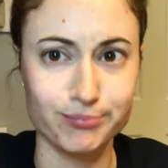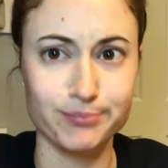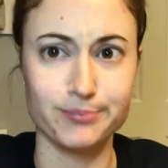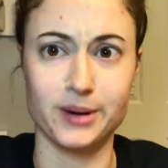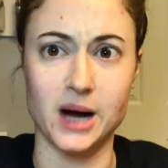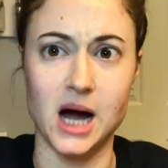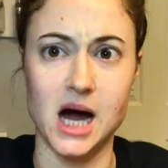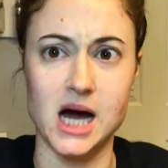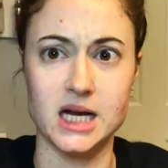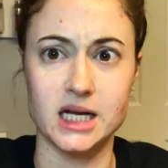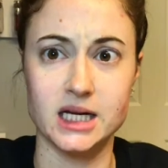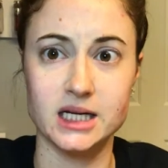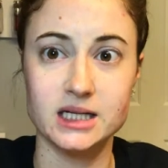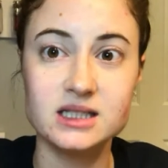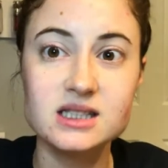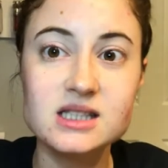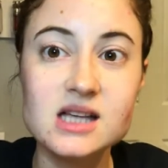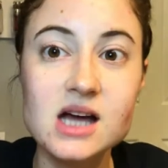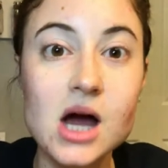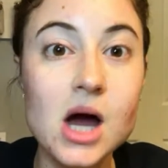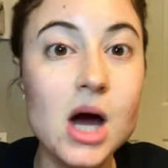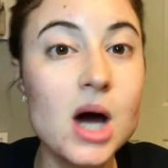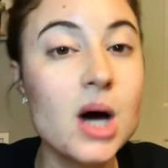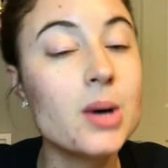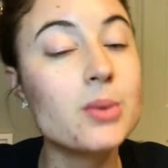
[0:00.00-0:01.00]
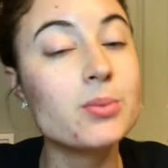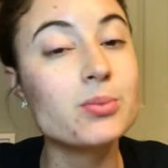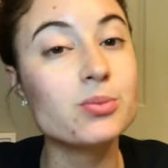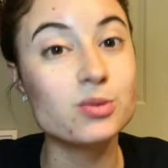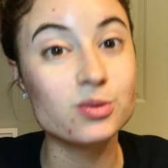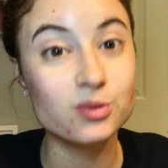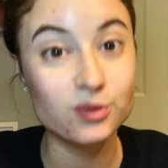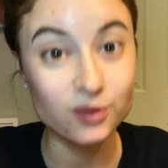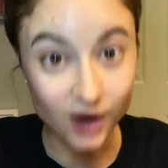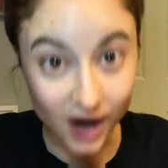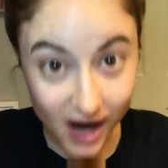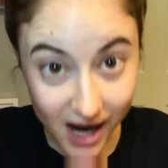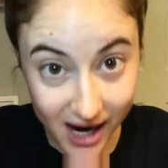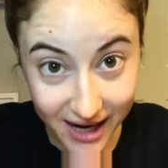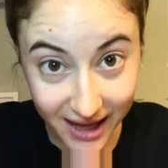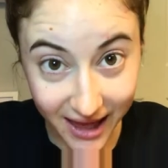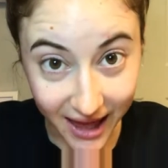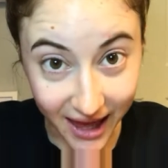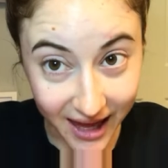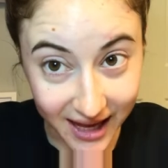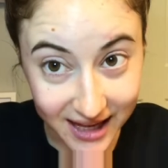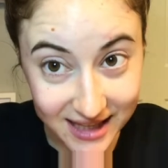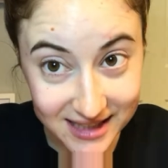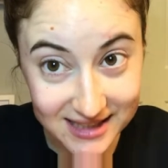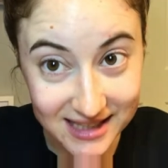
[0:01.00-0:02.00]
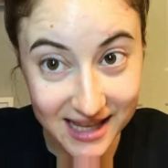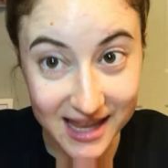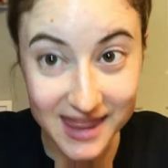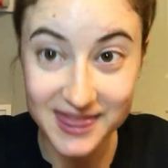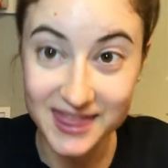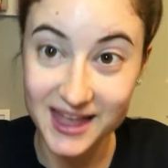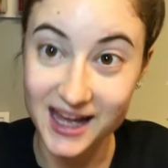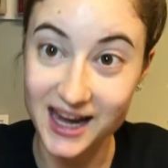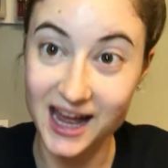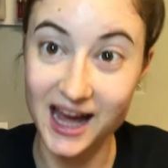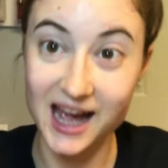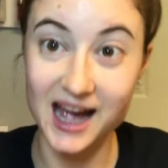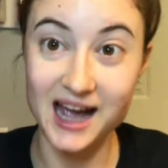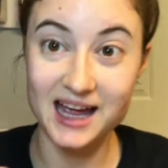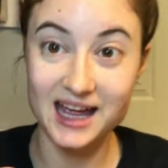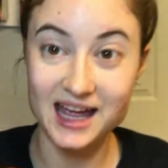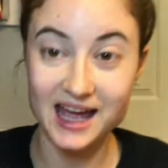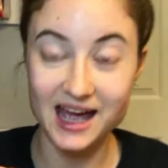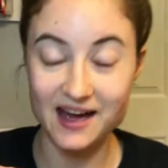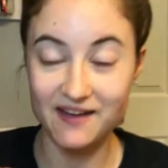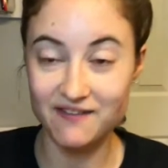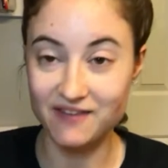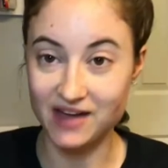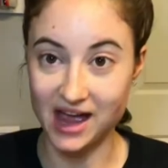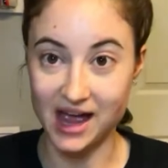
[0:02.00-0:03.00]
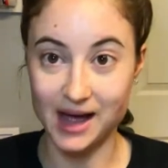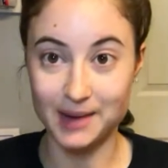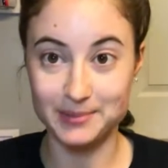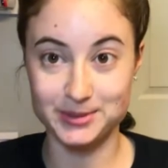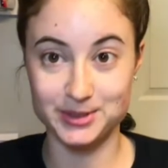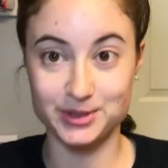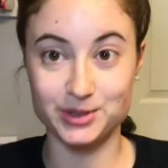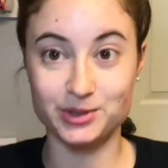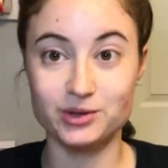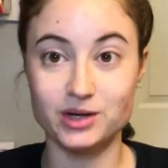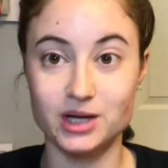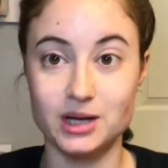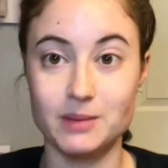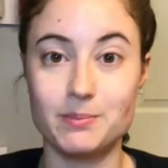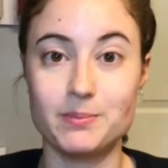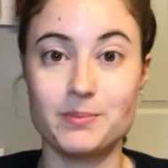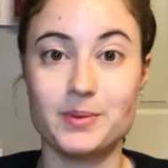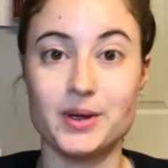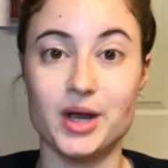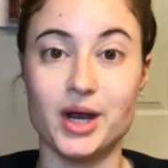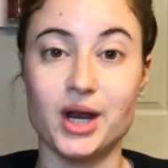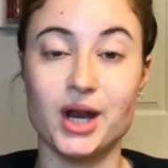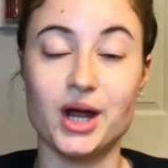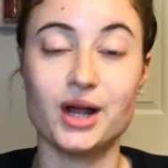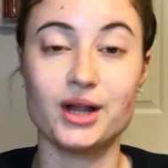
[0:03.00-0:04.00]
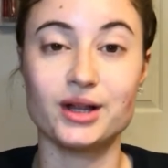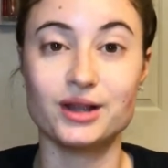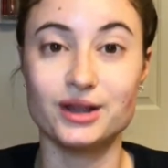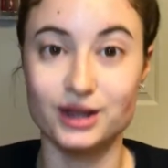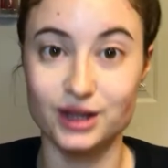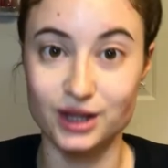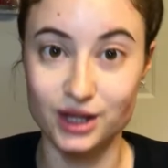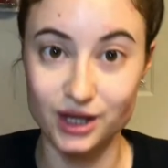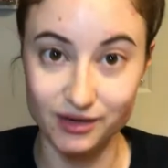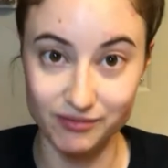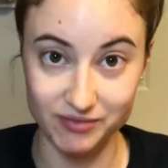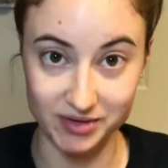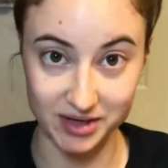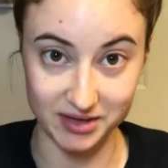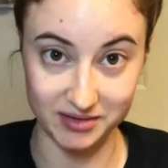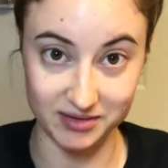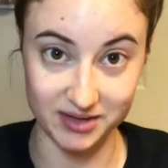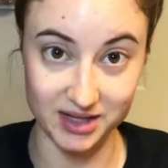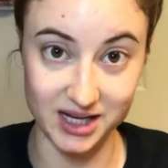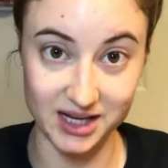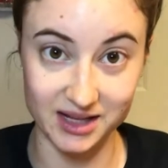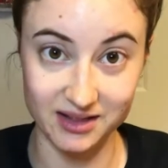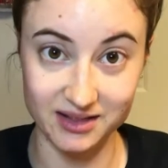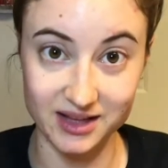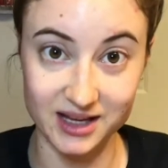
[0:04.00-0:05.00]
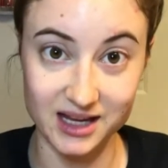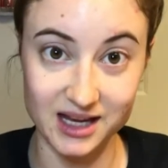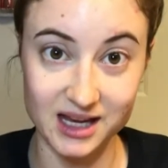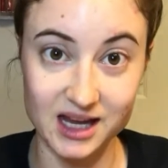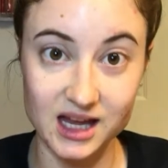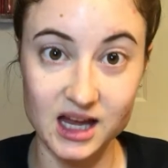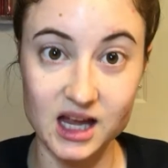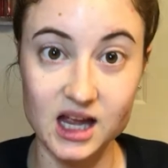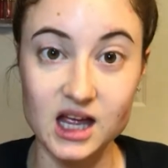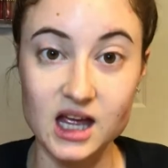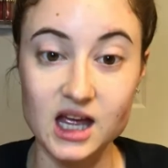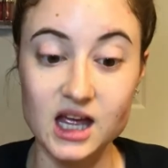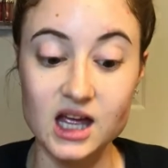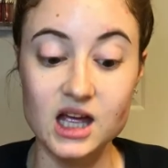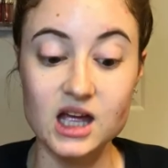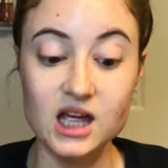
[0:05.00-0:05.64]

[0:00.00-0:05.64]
that I have absolutely been loving lately.